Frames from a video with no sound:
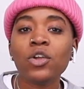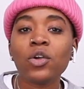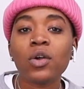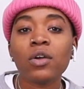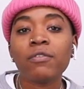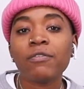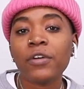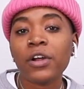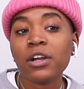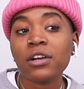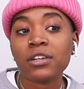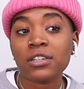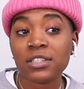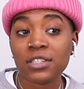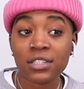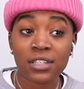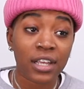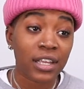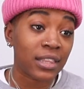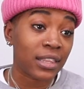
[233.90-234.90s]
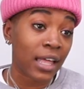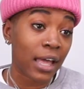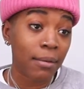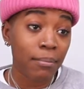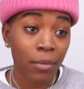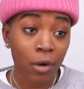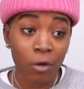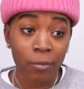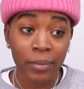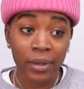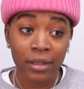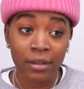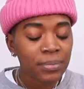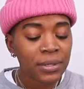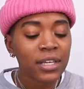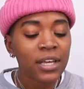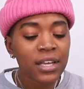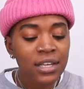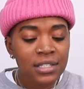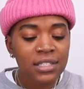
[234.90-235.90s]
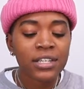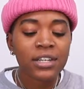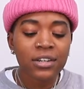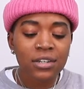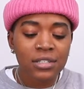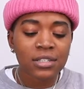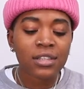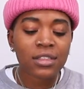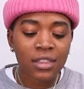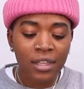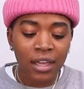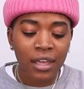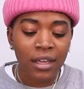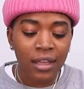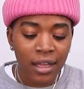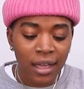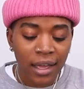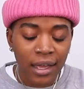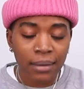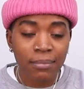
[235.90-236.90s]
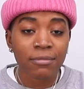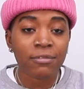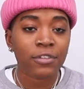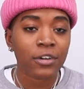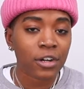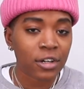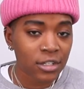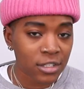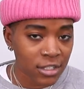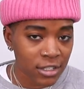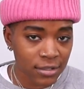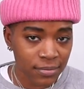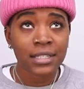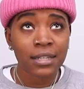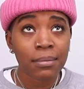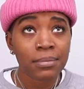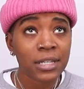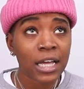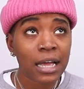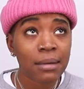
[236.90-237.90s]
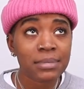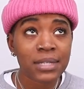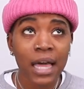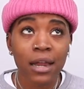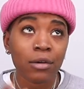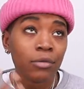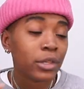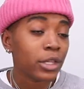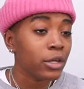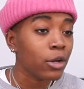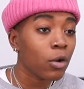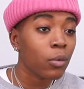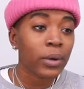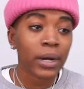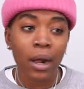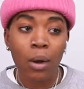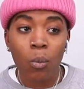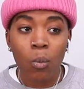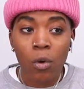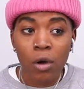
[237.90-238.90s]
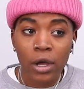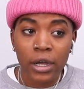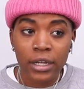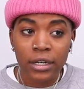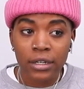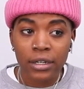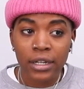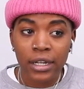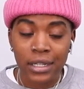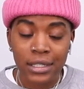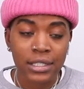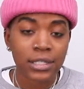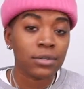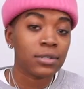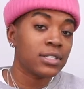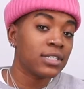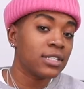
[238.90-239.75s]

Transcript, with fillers: you're a verse in that moment, because here's the thing, I'm verse. Sometimes I don't really know what I want until